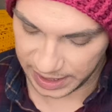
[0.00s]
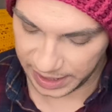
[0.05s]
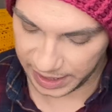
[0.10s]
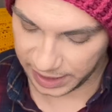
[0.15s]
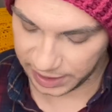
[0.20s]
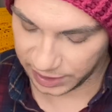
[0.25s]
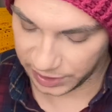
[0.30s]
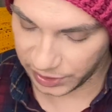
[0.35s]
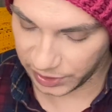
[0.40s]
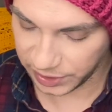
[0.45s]

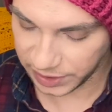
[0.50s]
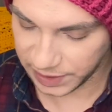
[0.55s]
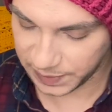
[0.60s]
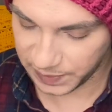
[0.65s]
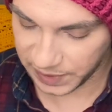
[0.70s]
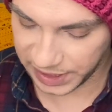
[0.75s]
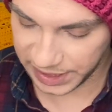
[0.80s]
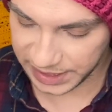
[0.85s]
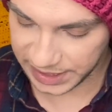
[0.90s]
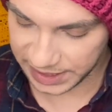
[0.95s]
it looks
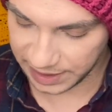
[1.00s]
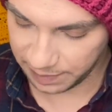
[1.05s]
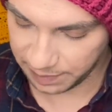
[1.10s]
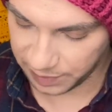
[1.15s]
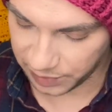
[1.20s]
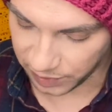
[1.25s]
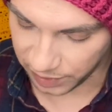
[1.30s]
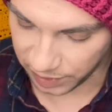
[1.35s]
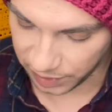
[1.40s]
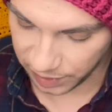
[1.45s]
pretty
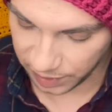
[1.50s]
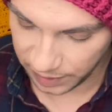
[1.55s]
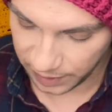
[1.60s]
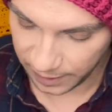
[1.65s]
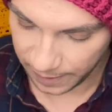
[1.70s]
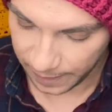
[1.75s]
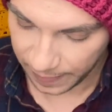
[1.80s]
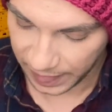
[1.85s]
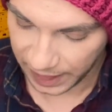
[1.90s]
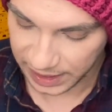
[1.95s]
simple.
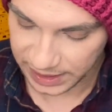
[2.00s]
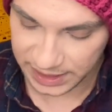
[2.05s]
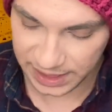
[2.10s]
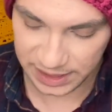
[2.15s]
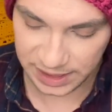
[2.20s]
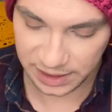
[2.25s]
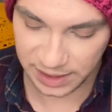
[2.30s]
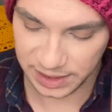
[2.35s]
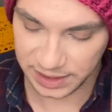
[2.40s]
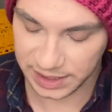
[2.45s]
It says
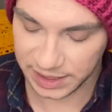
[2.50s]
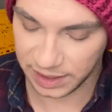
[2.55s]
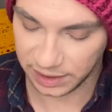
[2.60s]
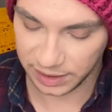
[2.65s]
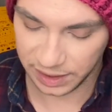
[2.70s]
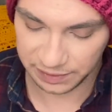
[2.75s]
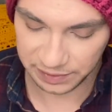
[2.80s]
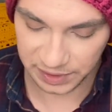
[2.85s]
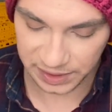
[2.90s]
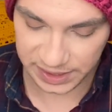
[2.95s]
the skill
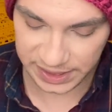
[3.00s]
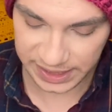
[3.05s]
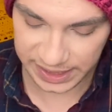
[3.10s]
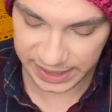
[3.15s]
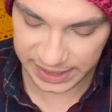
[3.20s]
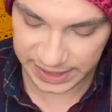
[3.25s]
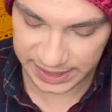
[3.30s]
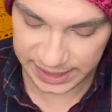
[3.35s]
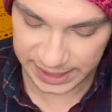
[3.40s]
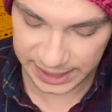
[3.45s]
level is
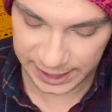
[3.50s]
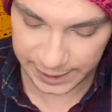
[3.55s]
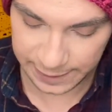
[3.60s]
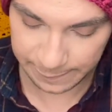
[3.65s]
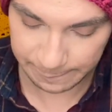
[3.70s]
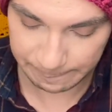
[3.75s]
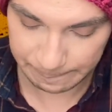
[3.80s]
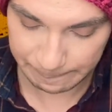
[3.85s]
easy.